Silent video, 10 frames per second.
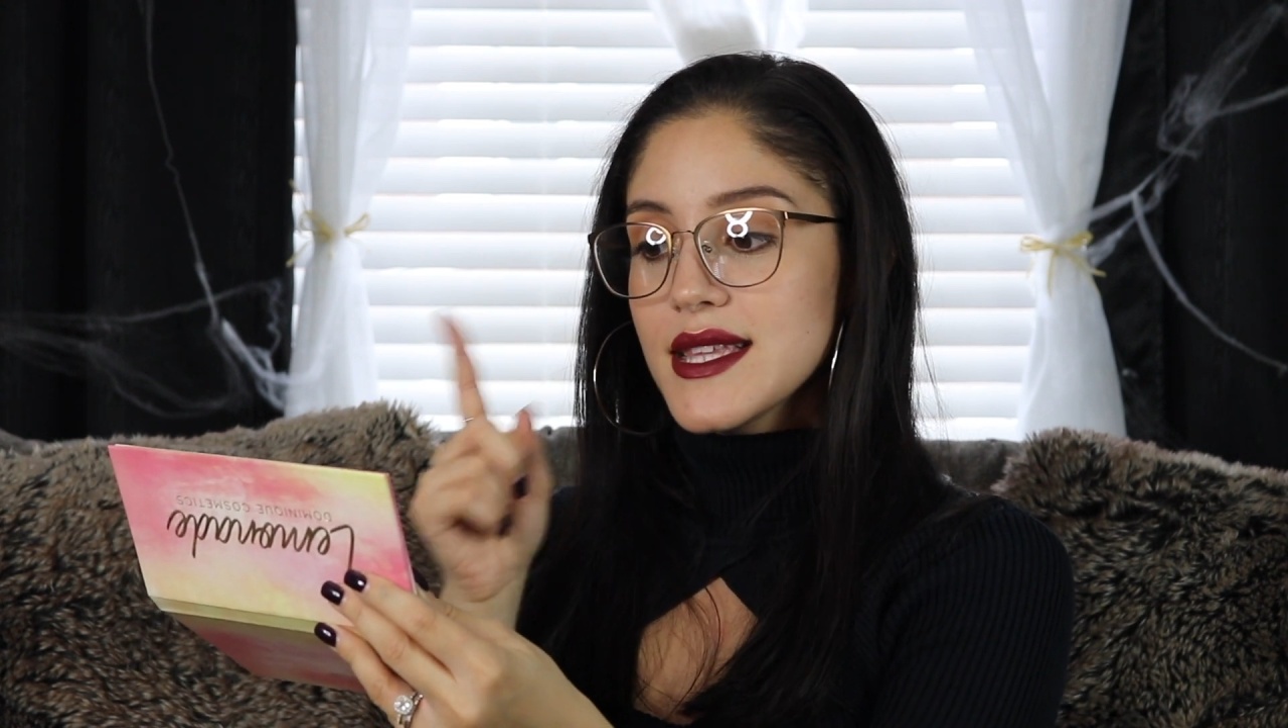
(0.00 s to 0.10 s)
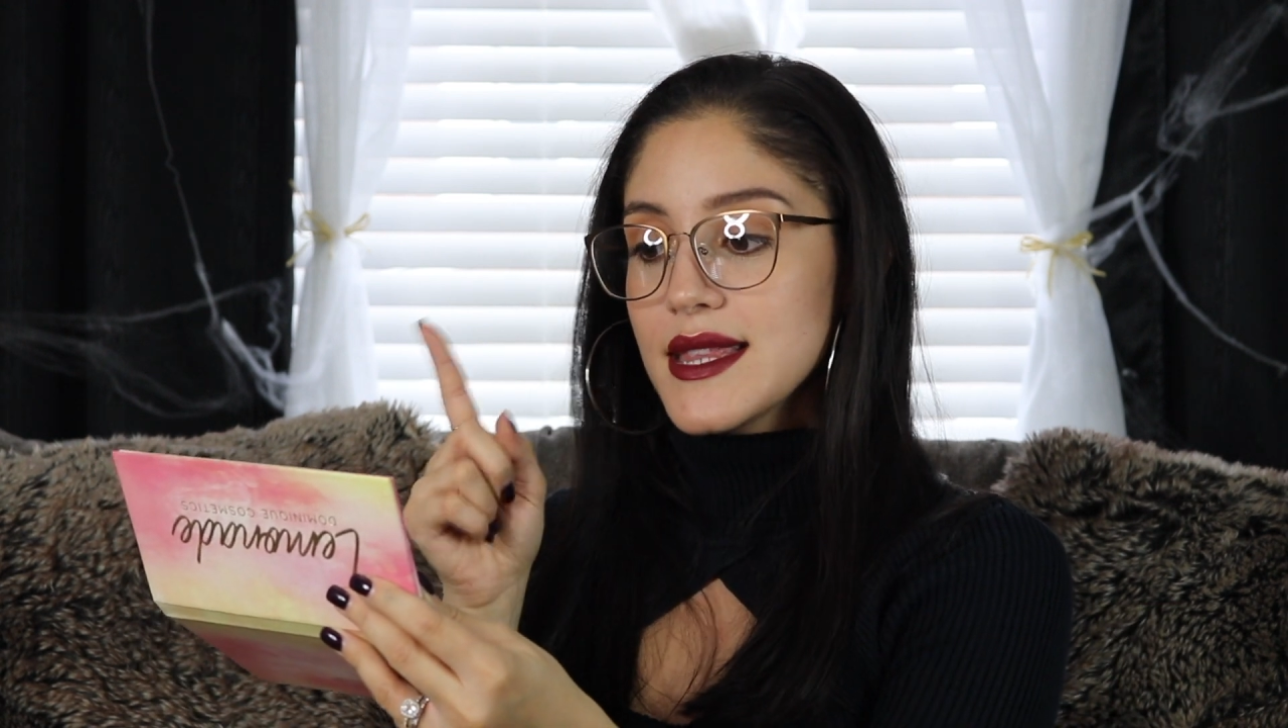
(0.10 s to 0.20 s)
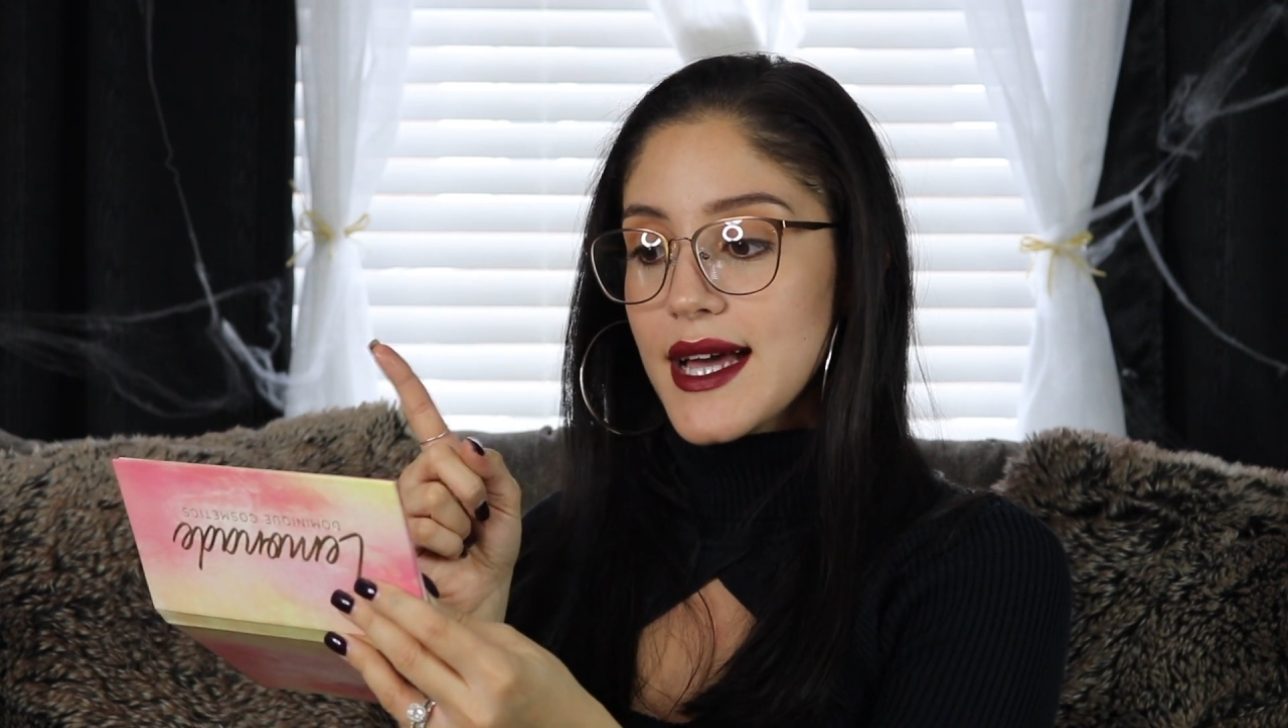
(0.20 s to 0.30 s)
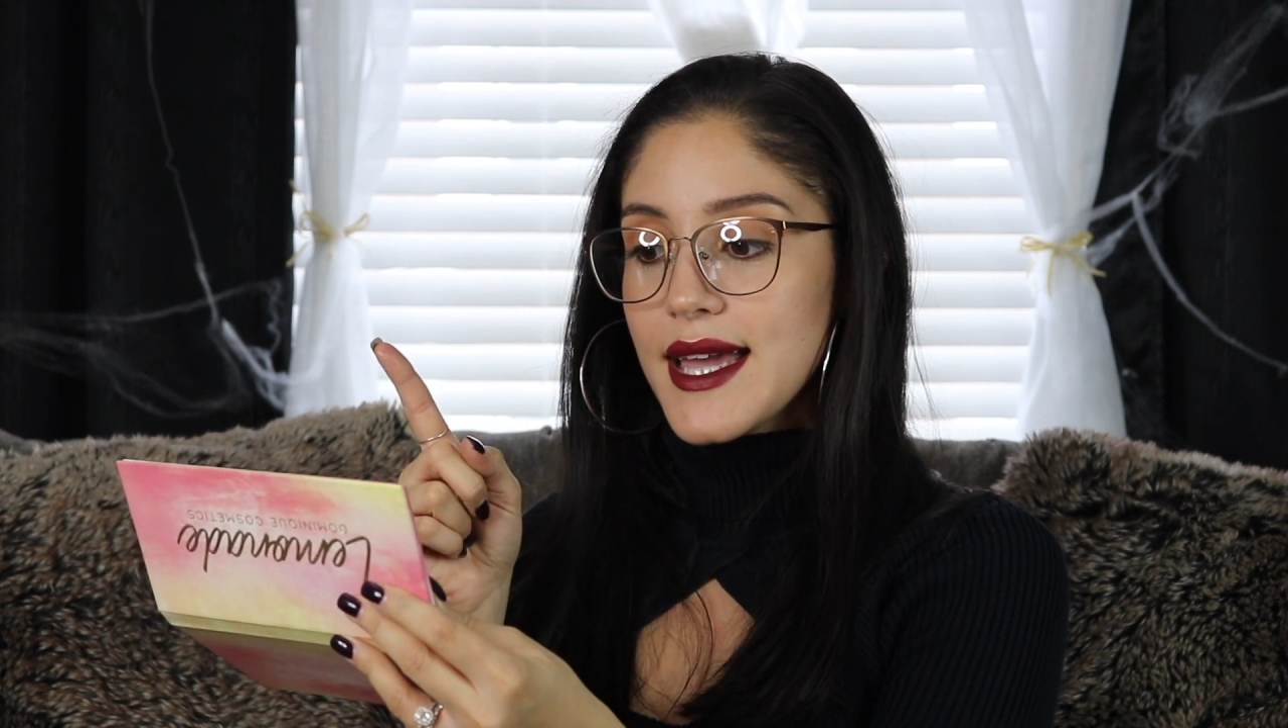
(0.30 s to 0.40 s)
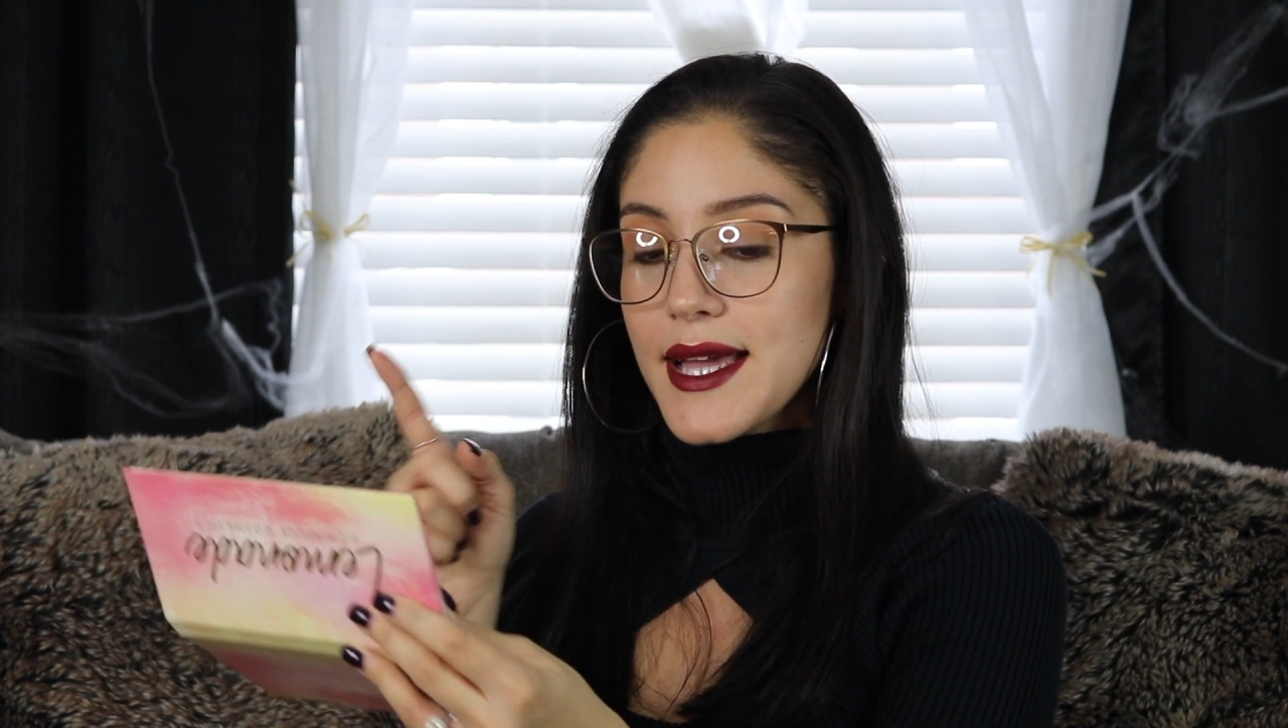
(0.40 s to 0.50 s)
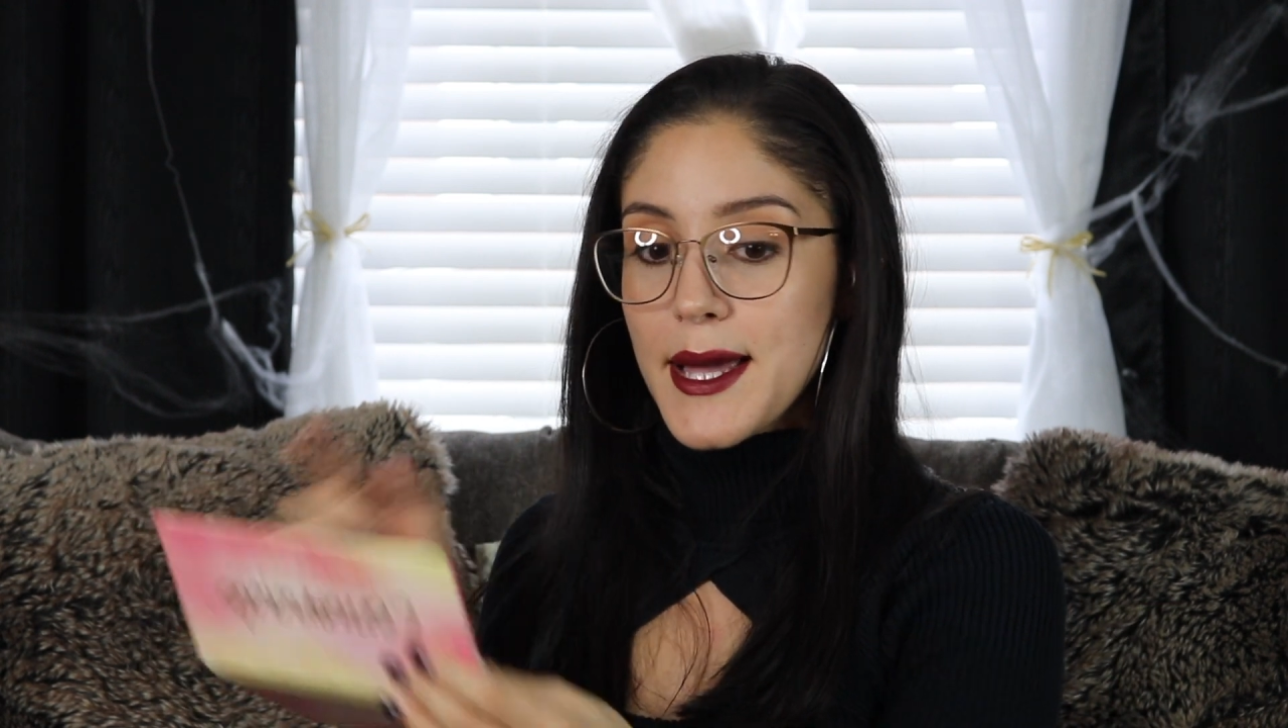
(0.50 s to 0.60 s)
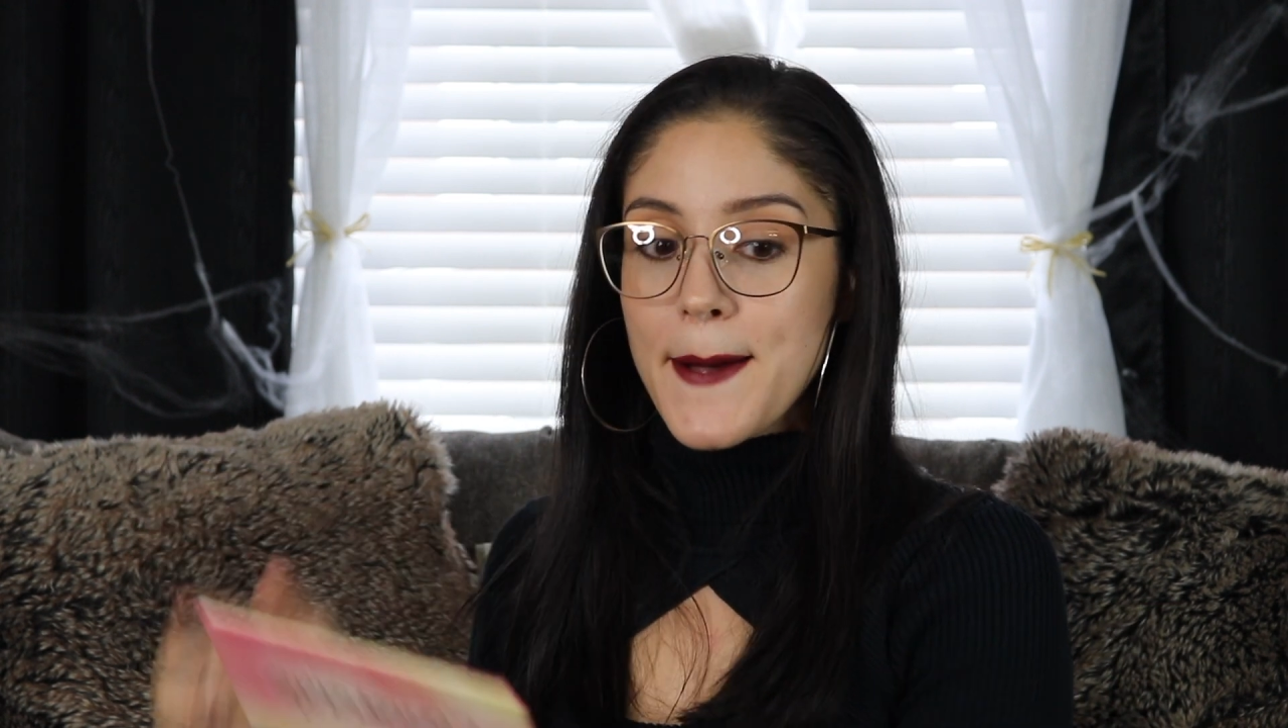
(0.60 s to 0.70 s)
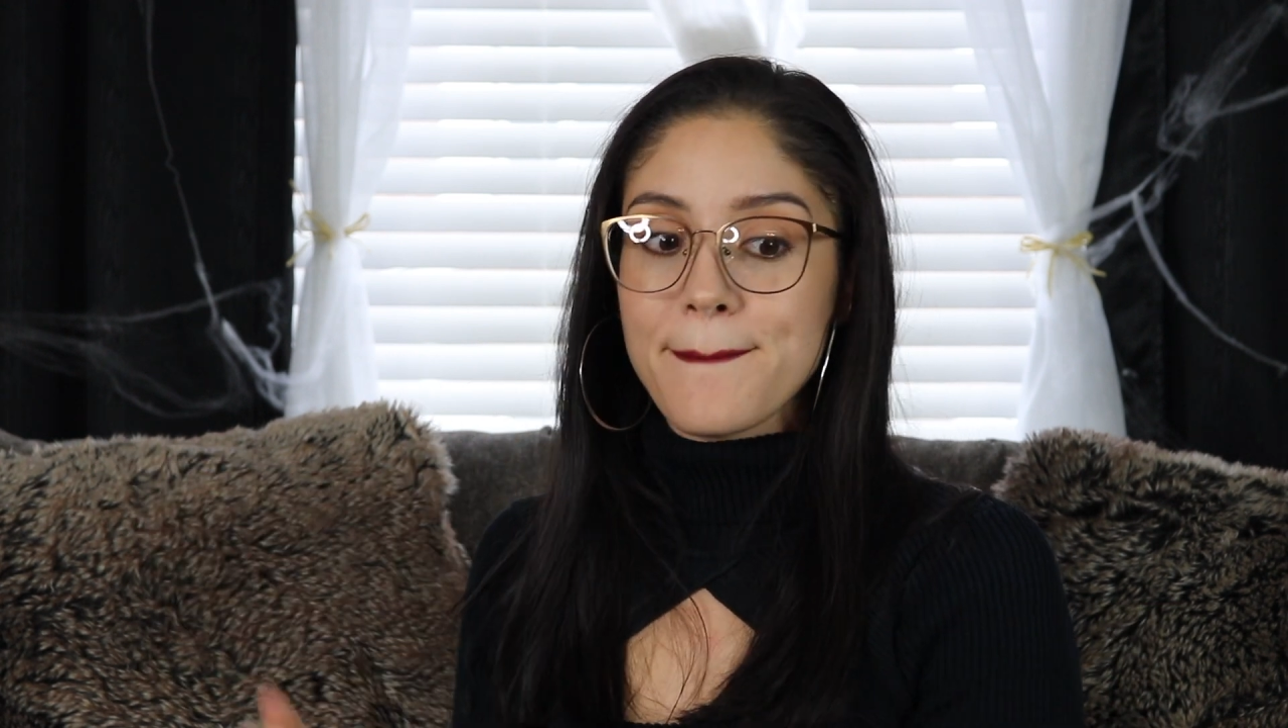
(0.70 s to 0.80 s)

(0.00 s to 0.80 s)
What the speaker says: like...